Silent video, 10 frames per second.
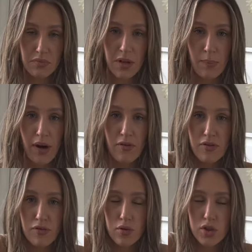Pelvic
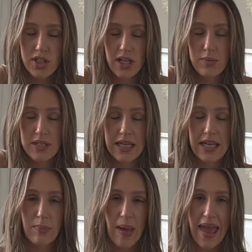floor just helps to
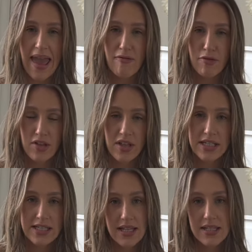keep everything
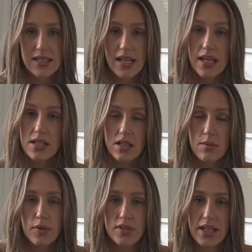centered into the
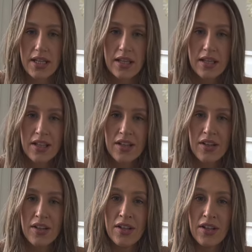body.
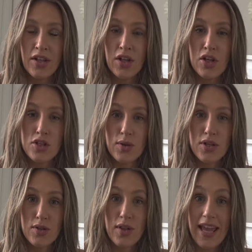So we're going to
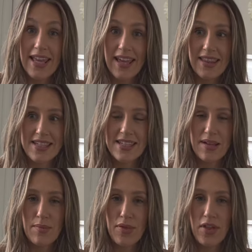do that again, the same
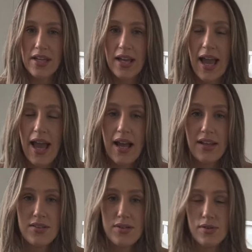thing.
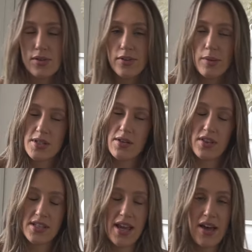Hands on your ribs if
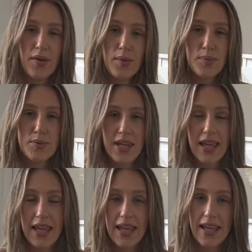this helps.
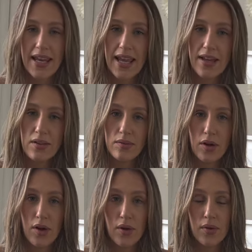Inhale
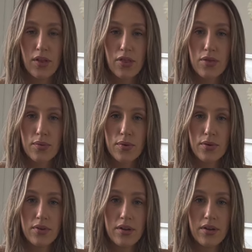through
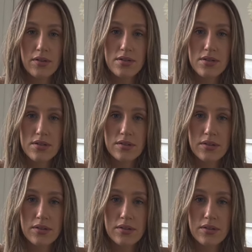the nose.